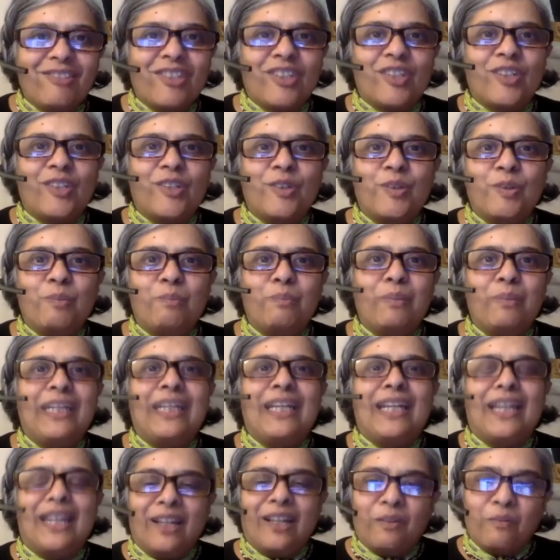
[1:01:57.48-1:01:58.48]
to
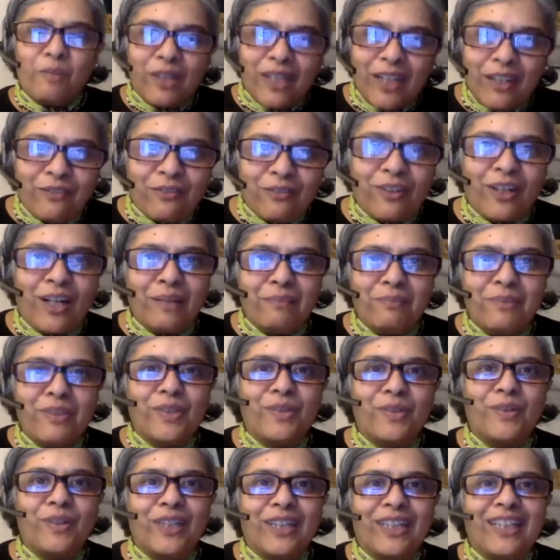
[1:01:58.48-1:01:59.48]
being whatever I'm
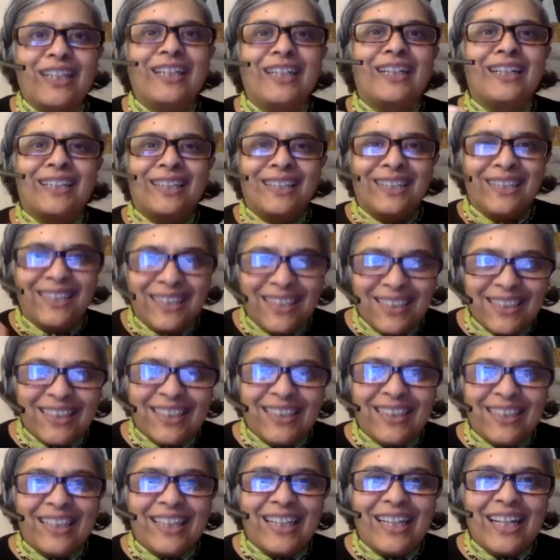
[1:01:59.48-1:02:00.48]
doing.
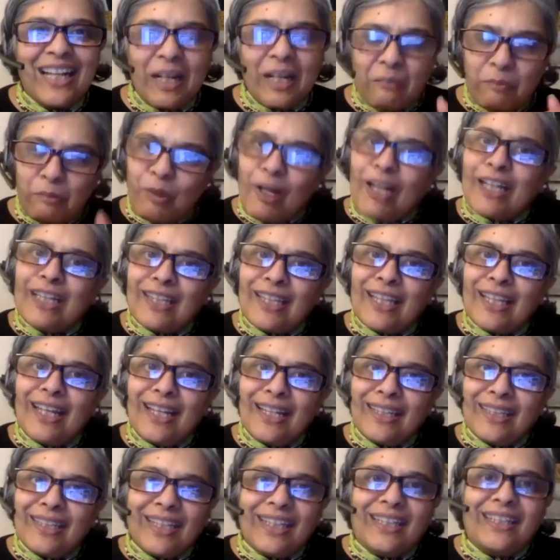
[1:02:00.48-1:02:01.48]
I'm right
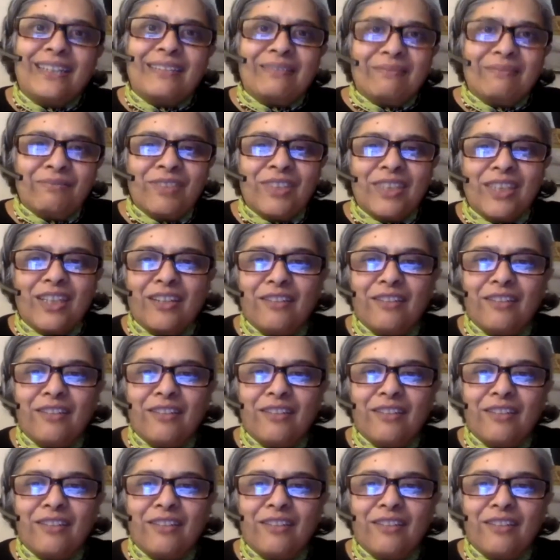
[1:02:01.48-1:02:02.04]
there then. So